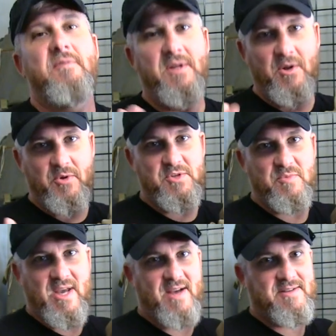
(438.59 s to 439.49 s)
I know there's
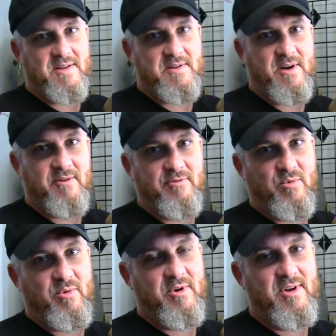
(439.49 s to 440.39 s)
some guys out there,
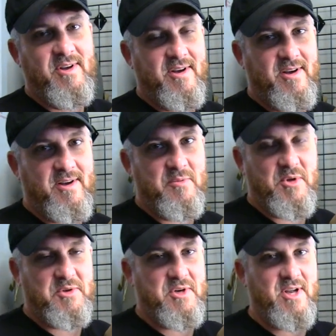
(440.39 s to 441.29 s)
former uh,
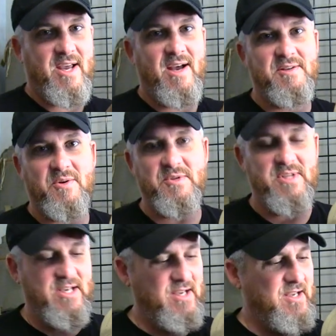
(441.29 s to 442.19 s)
military guys, are going to
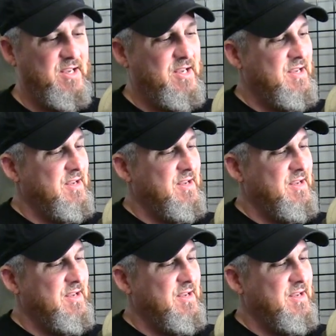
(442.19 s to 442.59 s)
say,